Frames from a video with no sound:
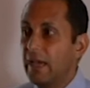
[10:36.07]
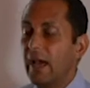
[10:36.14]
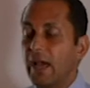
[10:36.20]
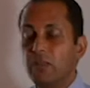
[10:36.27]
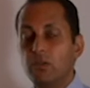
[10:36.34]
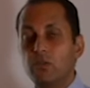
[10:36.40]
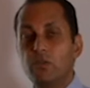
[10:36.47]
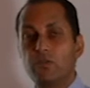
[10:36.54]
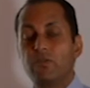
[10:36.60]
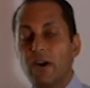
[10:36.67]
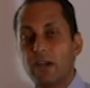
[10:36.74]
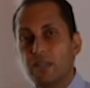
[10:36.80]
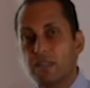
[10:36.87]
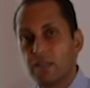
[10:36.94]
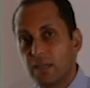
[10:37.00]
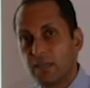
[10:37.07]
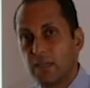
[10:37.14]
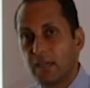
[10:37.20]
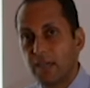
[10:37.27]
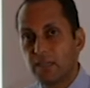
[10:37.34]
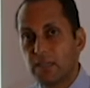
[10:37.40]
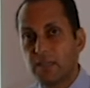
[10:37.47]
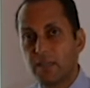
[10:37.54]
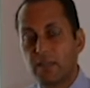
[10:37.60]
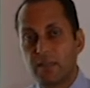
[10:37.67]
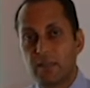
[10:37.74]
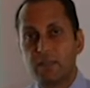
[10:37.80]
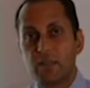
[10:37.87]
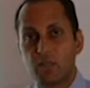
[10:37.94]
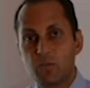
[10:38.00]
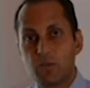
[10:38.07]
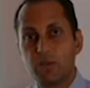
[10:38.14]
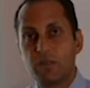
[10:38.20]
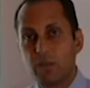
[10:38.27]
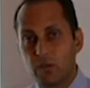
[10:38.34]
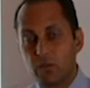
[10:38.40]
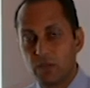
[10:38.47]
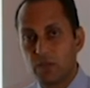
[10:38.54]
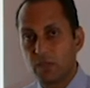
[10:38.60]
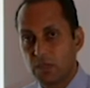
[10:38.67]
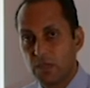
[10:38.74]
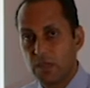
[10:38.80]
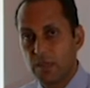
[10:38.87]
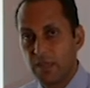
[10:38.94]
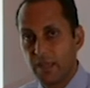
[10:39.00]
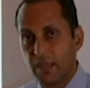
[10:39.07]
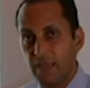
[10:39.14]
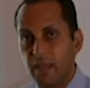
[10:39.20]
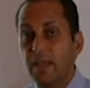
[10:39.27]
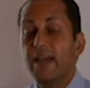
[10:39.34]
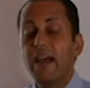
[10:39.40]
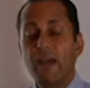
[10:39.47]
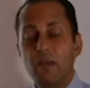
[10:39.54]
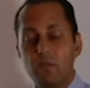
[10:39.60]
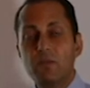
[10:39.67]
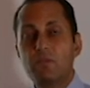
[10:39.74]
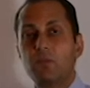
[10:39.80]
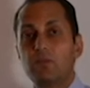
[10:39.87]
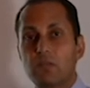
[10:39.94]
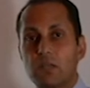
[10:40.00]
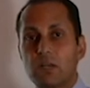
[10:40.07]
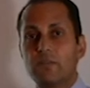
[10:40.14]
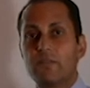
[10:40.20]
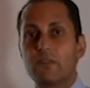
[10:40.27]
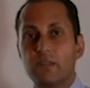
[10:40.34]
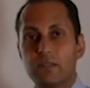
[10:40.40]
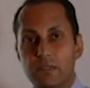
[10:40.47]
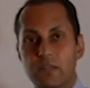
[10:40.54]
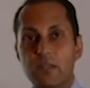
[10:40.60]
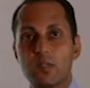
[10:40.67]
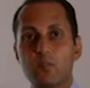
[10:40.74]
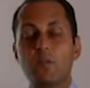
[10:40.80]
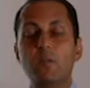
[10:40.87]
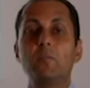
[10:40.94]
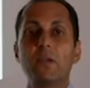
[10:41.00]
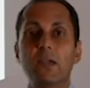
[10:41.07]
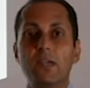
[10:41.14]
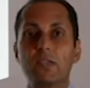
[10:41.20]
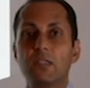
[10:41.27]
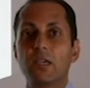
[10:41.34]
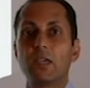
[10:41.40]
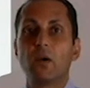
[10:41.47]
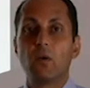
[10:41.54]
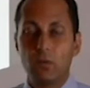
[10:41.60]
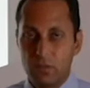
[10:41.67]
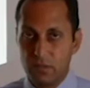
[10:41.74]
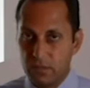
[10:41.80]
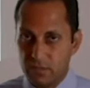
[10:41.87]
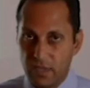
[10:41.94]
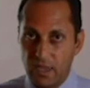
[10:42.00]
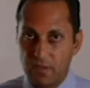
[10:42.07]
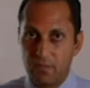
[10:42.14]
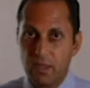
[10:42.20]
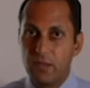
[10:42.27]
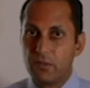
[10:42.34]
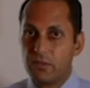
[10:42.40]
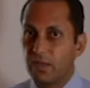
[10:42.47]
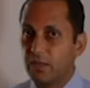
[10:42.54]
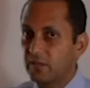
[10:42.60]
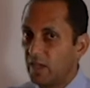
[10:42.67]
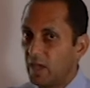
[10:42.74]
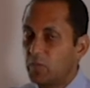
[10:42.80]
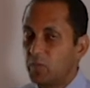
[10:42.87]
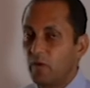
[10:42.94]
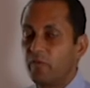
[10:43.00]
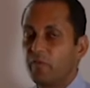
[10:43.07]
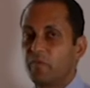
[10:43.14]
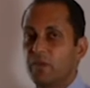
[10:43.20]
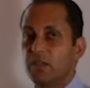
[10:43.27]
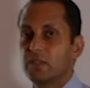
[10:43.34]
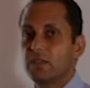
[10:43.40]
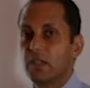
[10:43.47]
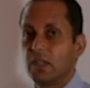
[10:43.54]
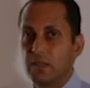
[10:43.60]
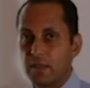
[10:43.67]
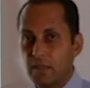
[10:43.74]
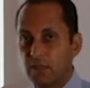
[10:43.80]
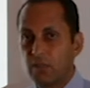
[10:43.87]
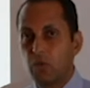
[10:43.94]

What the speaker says: And you revise the case that has been diagnosed as RA and maybe discover that it has been PSA all the time. That type of PSA